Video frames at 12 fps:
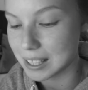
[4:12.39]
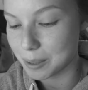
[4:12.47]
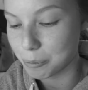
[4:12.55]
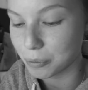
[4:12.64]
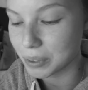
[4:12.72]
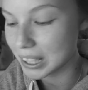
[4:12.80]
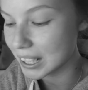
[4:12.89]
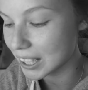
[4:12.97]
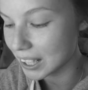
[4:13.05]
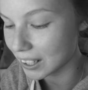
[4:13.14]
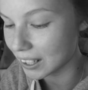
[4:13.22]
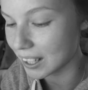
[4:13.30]
because I'm really
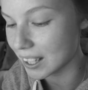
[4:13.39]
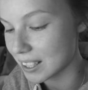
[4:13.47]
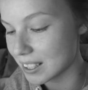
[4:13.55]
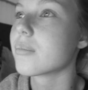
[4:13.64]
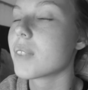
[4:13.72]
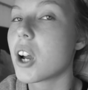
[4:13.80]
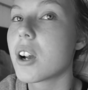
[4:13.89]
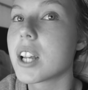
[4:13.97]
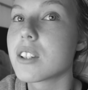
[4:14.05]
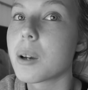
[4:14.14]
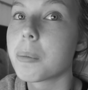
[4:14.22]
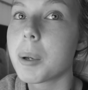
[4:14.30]
curious. Okay,
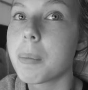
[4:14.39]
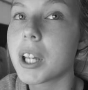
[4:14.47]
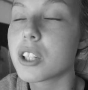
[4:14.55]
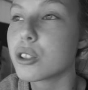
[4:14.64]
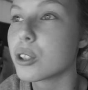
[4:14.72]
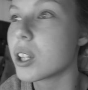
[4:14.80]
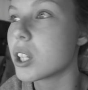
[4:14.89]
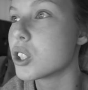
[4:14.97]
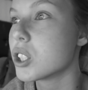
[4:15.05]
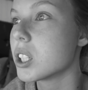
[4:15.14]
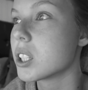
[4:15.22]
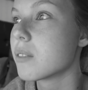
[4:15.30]
so I'm going to make sure that
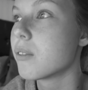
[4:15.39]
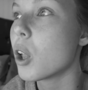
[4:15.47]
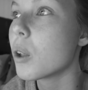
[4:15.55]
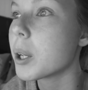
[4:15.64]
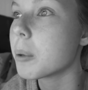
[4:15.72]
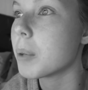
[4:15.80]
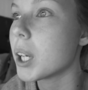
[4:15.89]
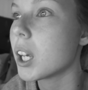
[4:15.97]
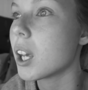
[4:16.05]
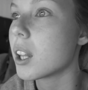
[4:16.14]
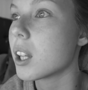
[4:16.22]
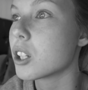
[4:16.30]
she is following
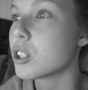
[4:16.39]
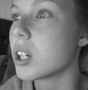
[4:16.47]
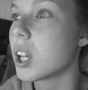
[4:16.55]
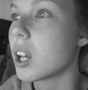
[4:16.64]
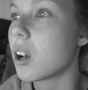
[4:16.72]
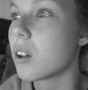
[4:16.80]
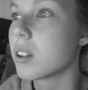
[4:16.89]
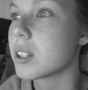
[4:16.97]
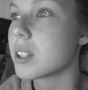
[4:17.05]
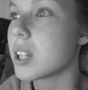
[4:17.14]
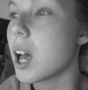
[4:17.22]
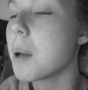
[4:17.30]
me and that she did all the
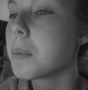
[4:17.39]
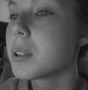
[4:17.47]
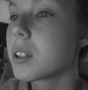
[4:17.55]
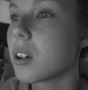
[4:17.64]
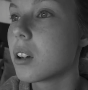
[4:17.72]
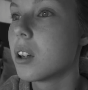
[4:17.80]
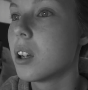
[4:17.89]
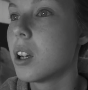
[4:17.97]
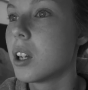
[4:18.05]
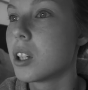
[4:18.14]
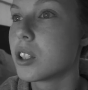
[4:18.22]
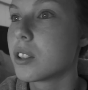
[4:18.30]
steps.
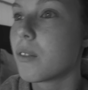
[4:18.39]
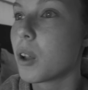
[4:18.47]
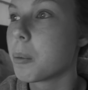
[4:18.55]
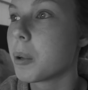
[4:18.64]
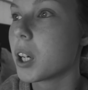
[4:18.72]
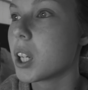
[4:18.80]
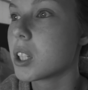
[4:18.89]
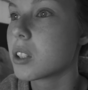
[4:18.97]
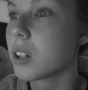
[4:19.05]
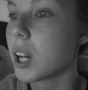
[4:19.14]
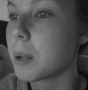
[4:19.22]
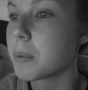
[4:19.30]
She's following me on
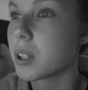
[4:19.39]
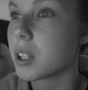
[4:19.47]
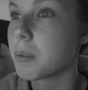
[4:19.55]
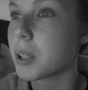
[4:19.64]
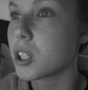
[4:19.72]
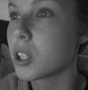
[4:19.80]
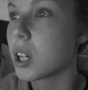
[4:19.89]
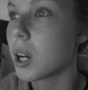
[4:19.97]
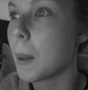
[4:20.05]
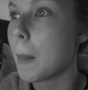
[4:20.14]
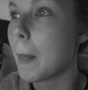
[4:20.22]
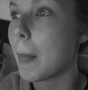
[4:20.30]
Instagram, so let's make
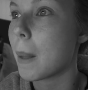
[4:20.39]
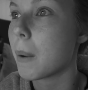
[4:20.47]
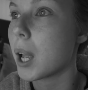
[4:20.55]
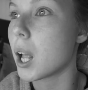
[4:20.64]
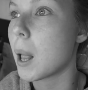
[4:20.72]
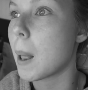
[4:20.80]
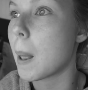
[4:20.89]
sure. Wait.